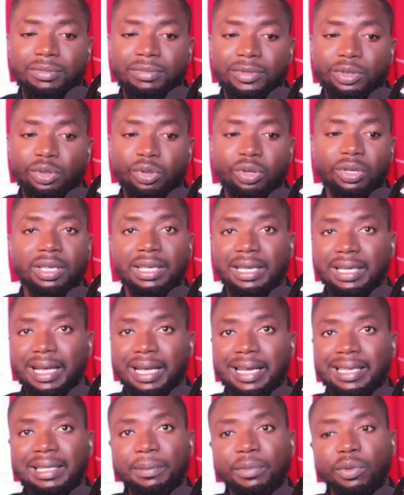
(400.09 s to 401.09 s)
So,
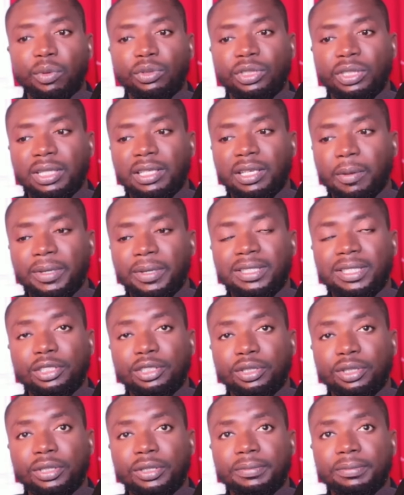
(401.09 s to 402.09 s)
guys, let me know what you think in the comment
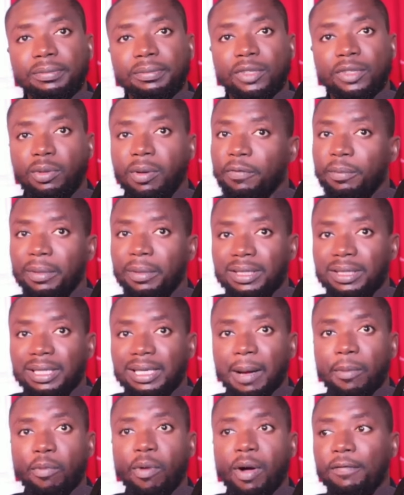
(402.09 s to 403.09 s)
section. Some of you may think
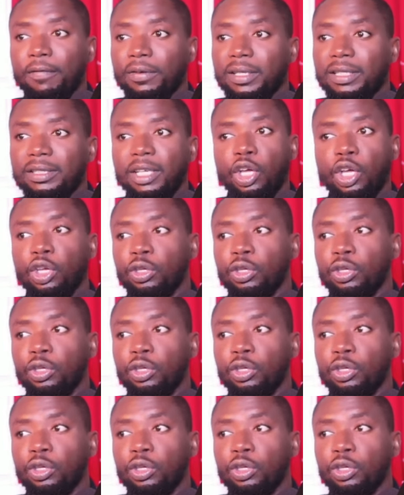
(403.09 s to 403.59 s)
I'm waffling.